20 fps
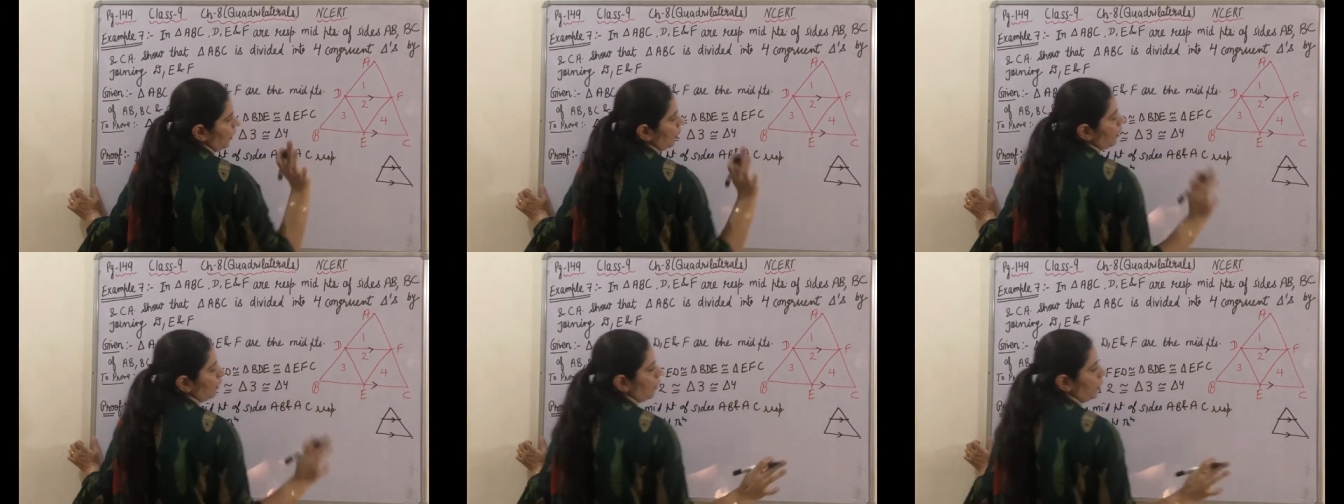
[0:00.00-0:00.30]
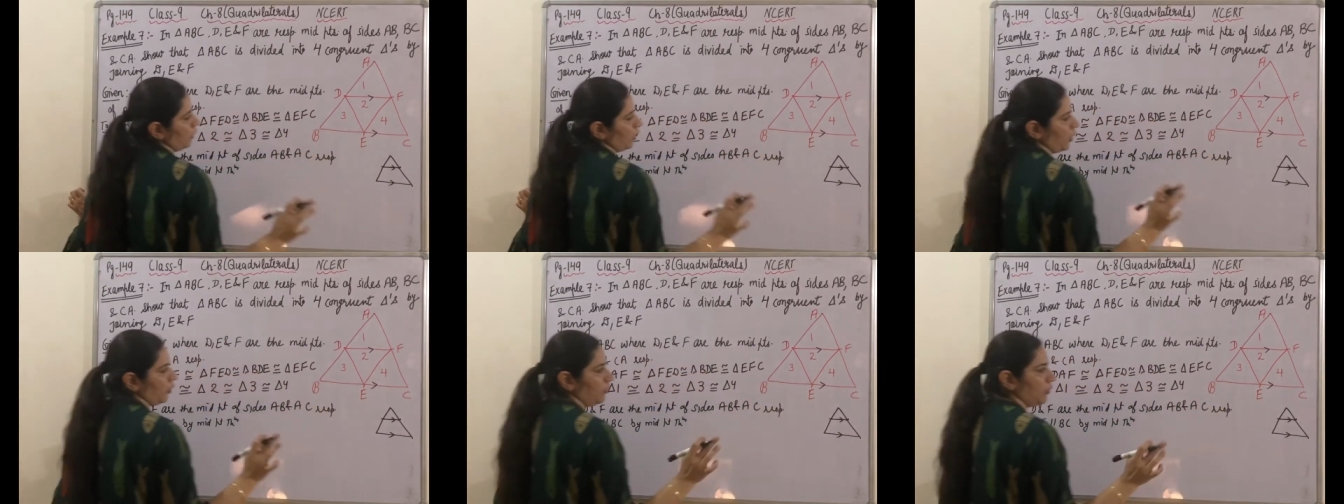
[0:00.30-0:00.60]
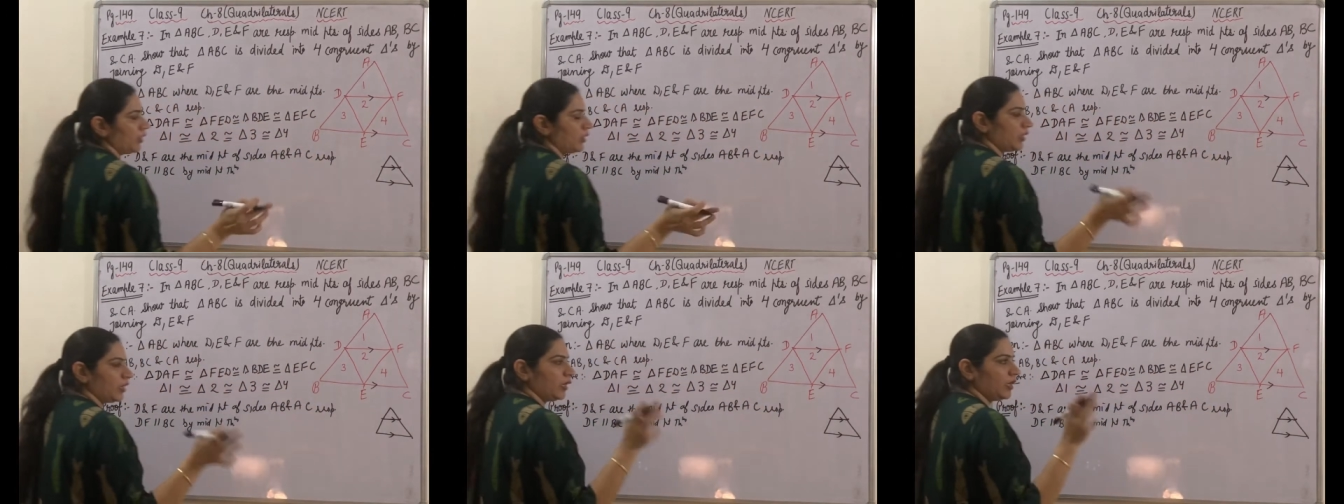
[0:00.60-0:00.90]
Now
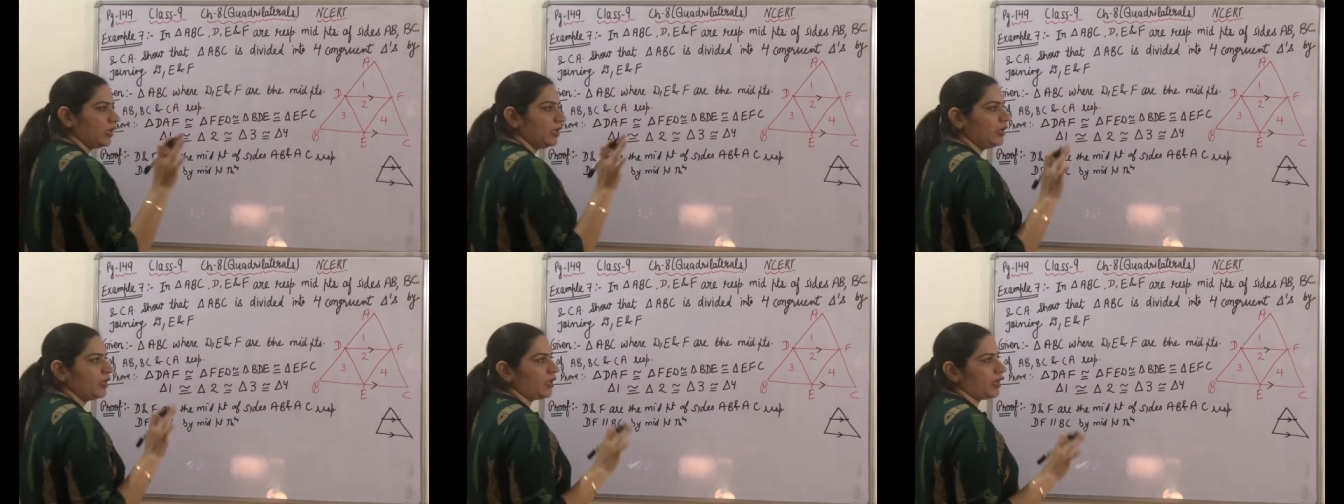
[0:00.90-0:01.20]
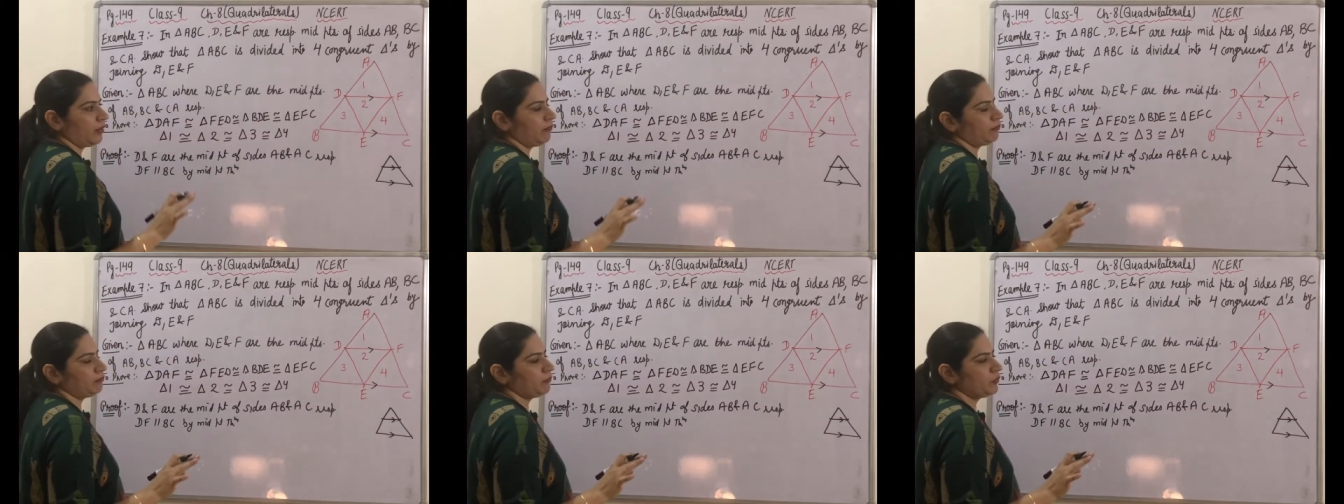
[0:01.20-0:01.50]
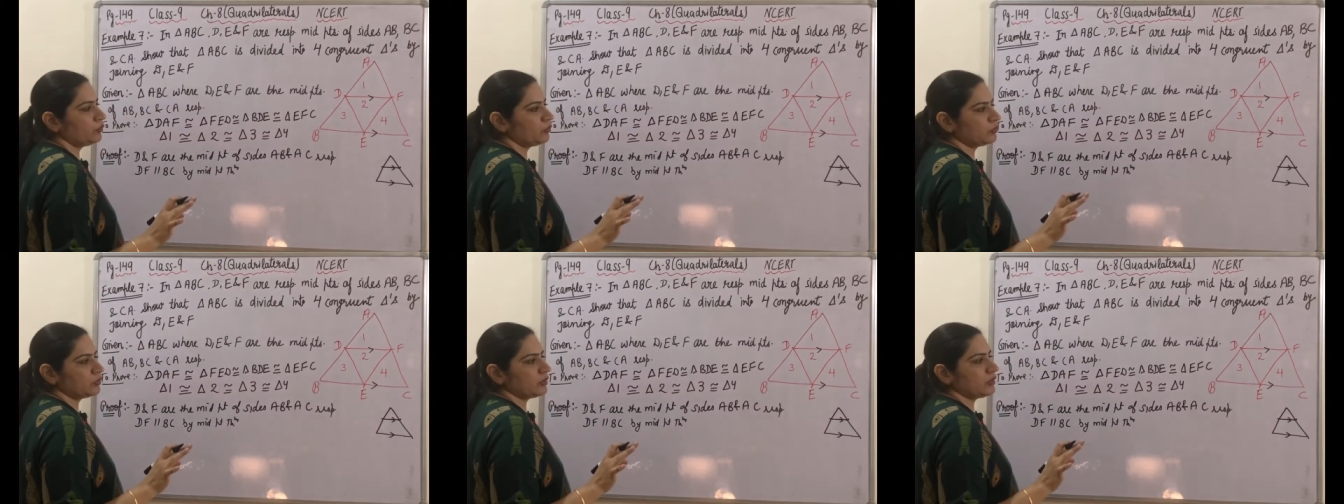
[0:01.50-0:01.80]
again I am
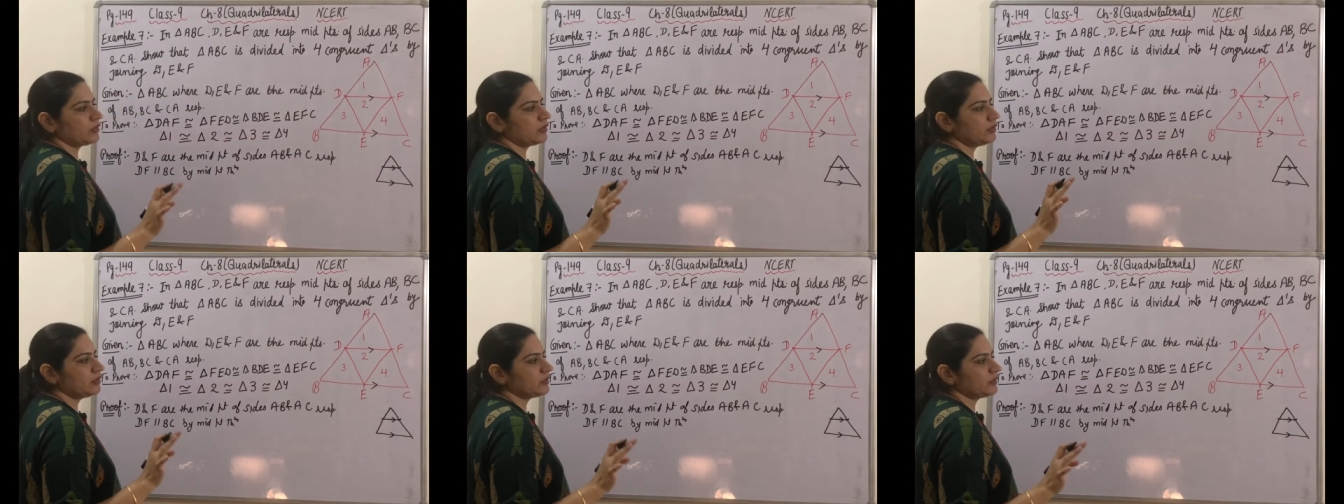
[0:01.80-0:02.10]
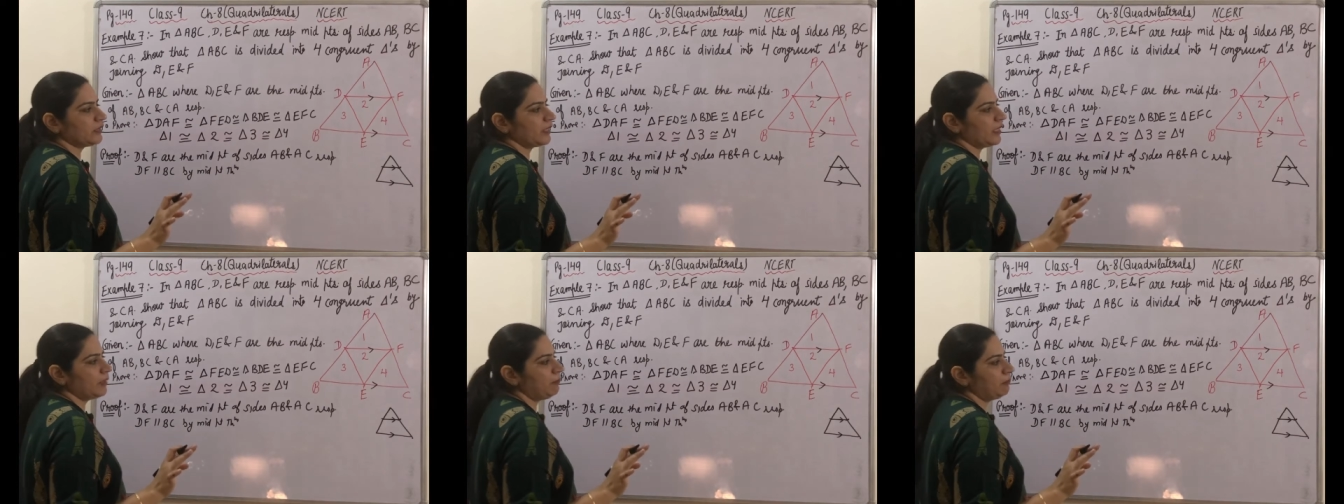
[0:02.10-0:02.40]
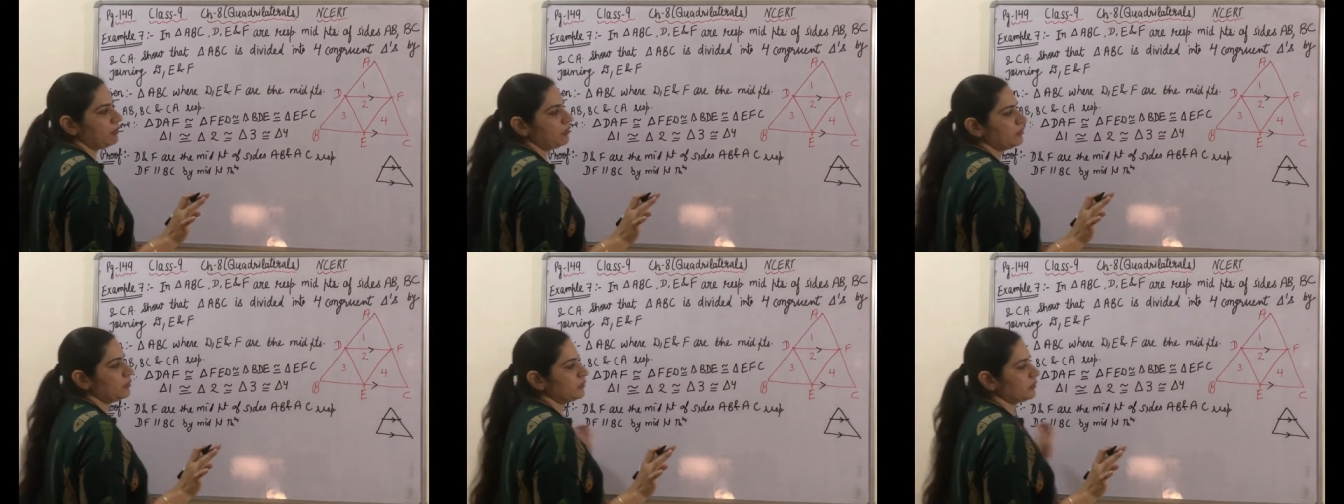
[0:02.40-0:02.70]
using the same
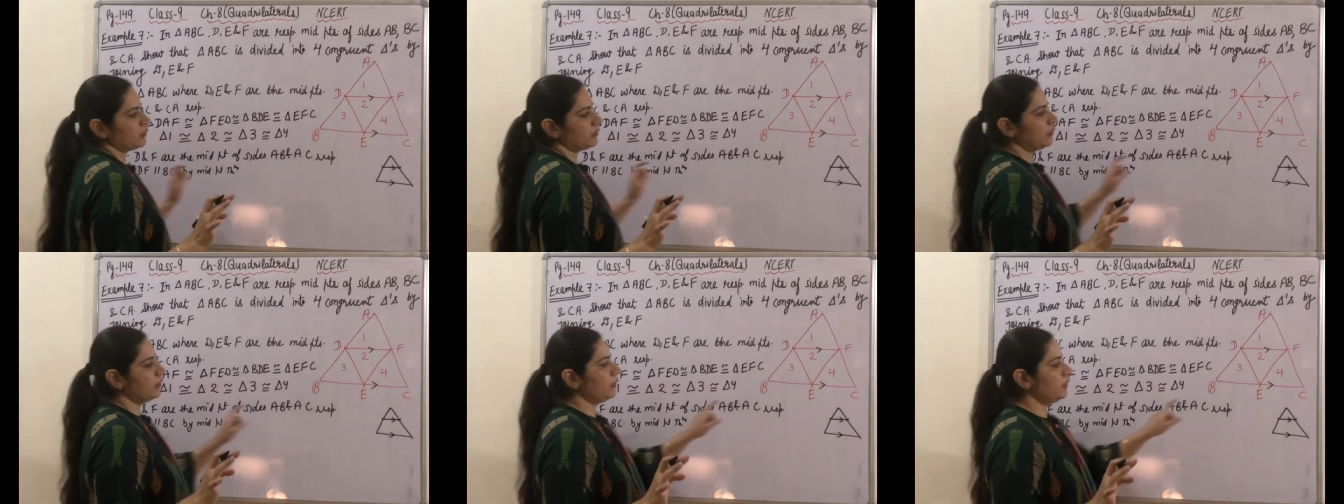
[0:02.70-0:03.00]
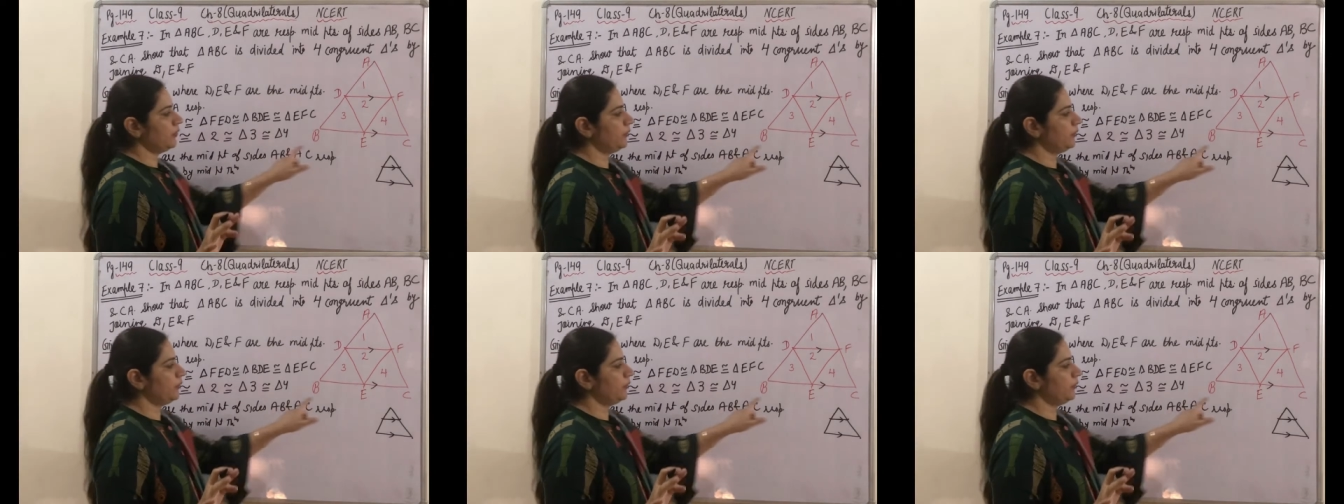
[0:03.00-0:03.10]
result.